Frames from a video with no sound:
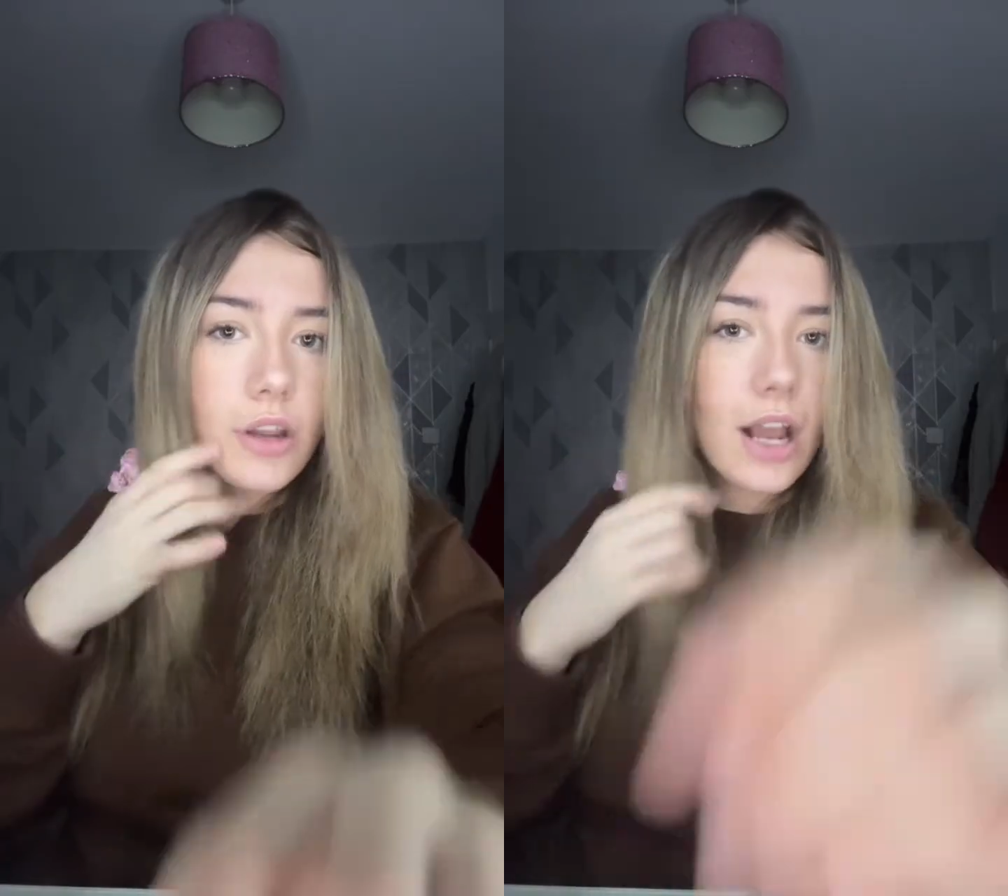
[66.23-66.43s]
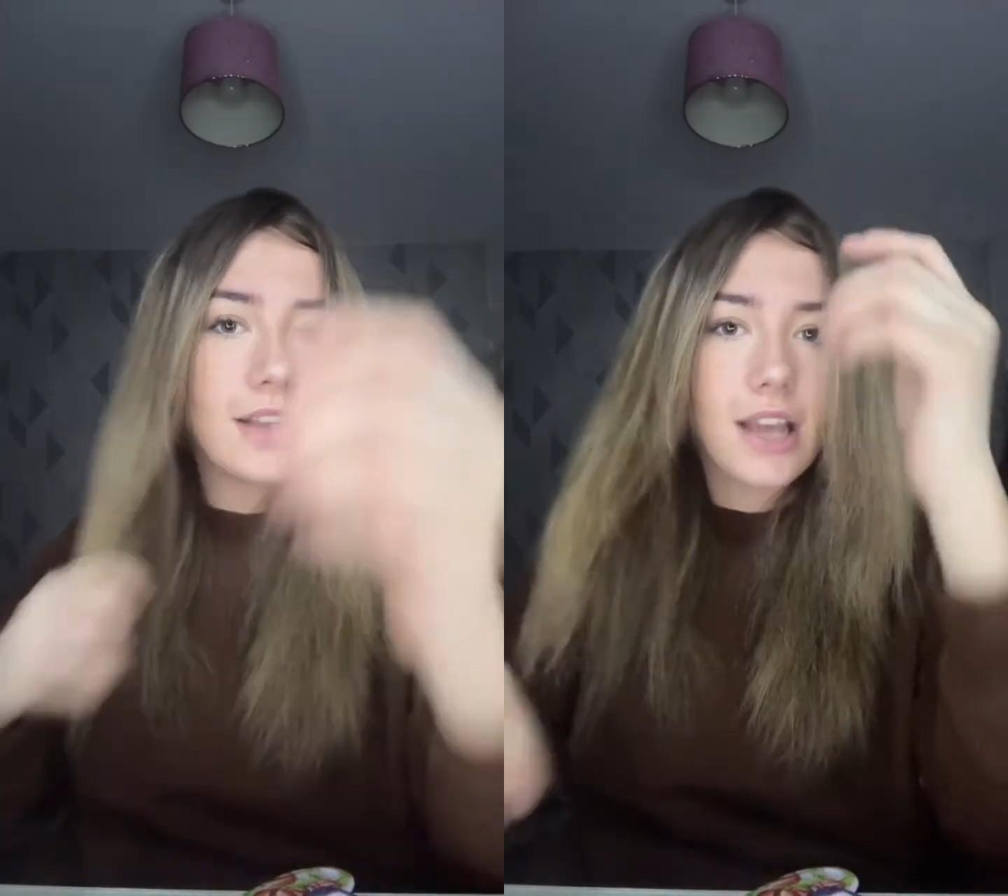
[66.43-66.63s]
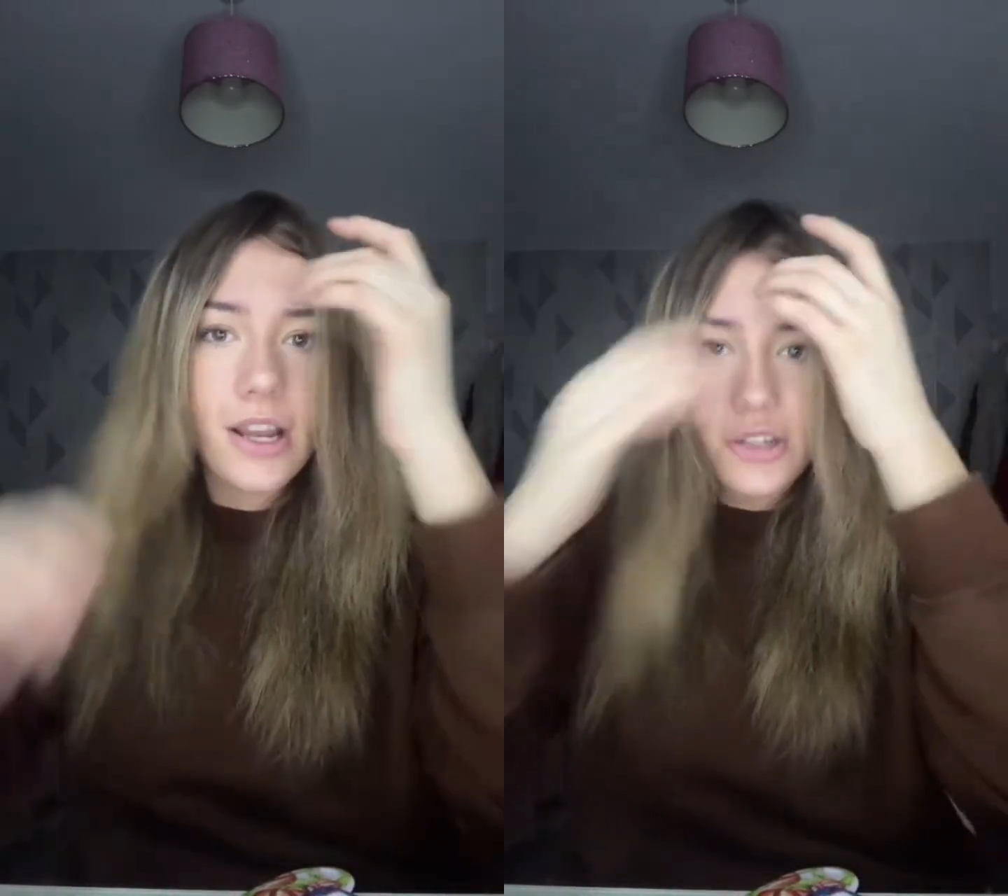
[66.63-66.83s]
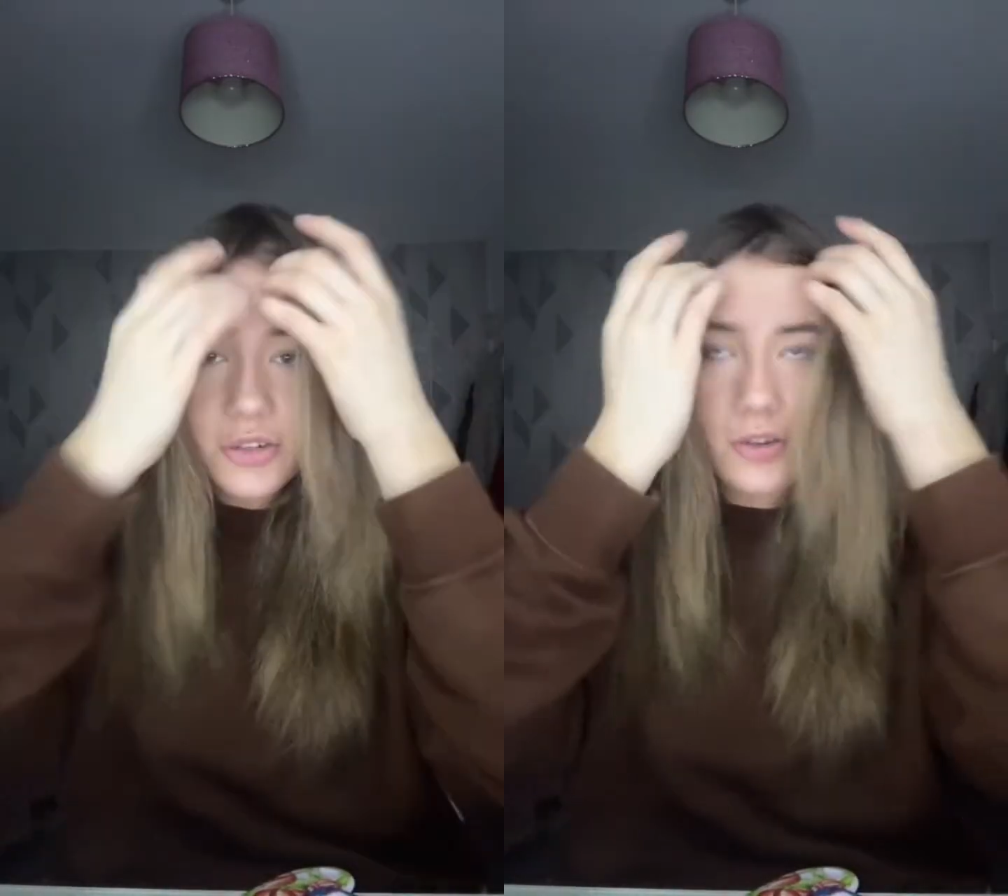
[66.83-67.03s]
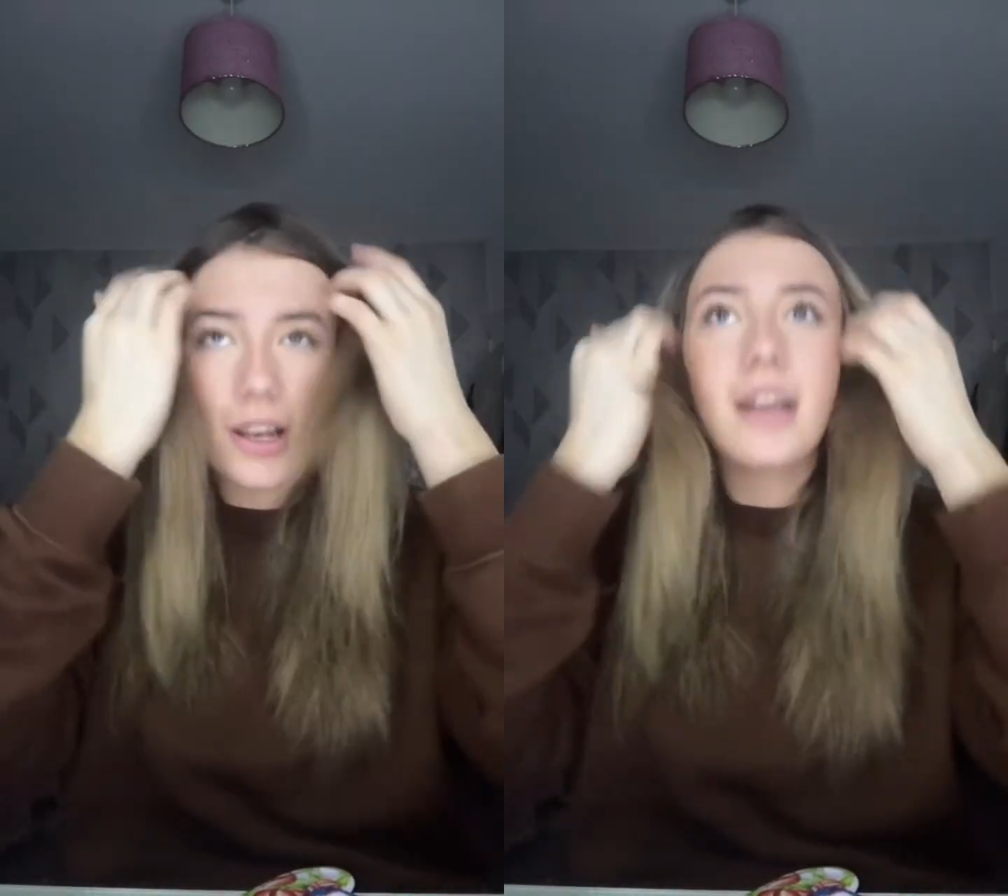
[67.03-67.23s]
guys, I just
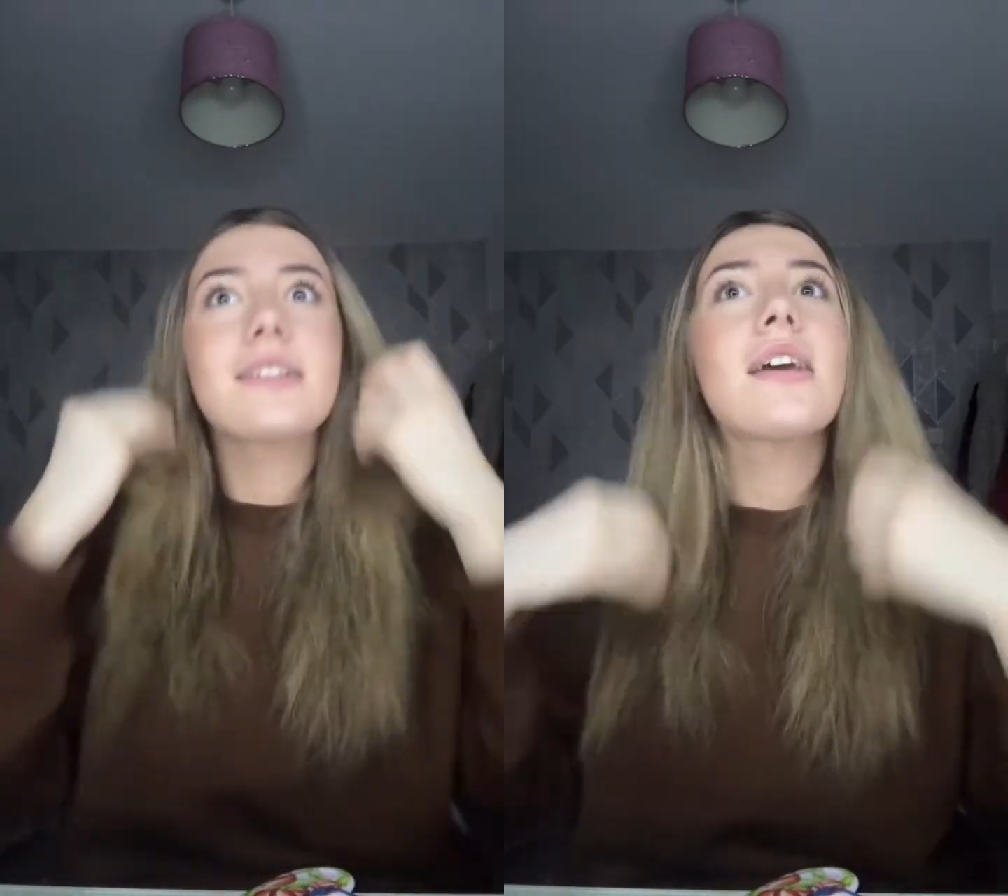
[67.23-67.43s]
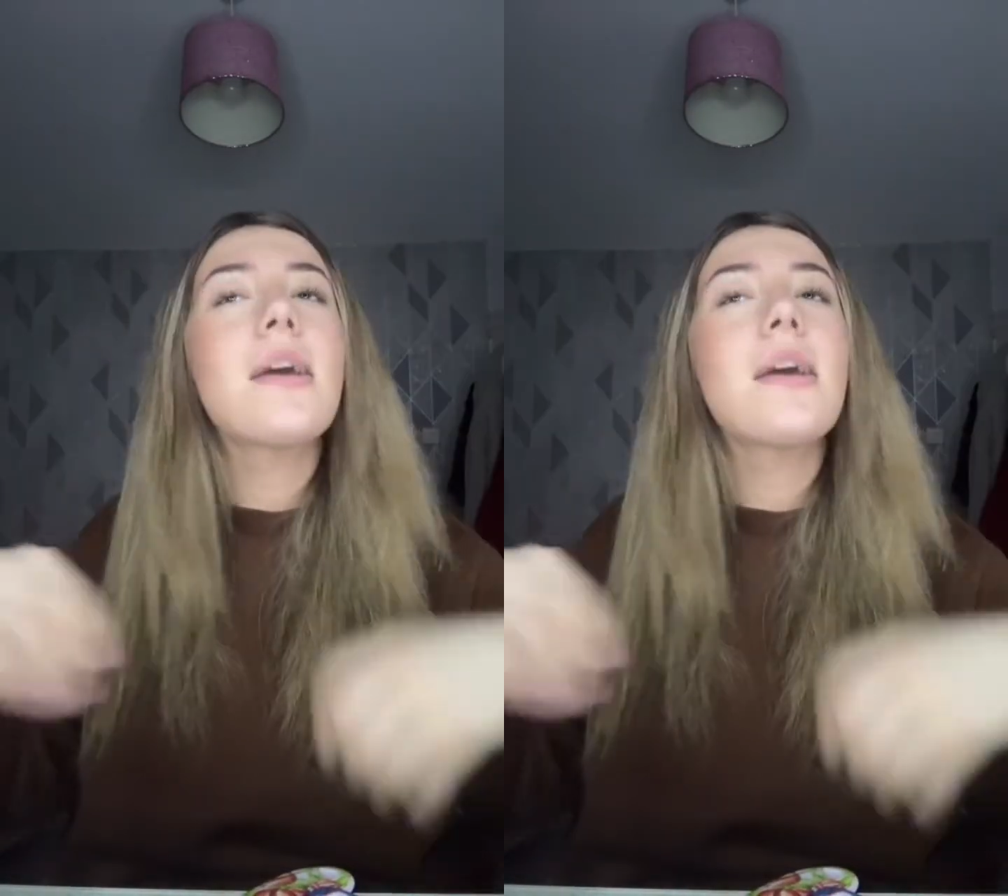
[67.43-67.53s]
realised,